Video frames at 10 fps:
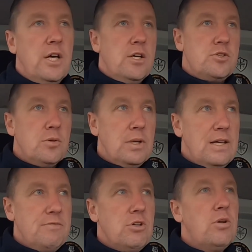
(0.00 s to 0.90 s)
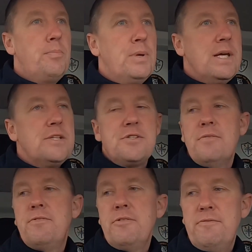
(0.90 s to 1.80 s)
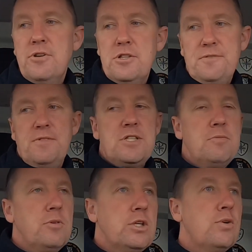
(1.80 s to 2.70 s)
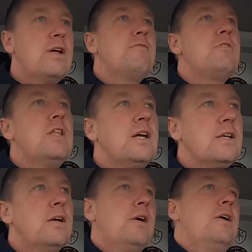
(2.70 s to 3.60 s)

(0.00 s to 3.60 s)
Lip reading: So we leave the old blades on for the first visit, we cut everything.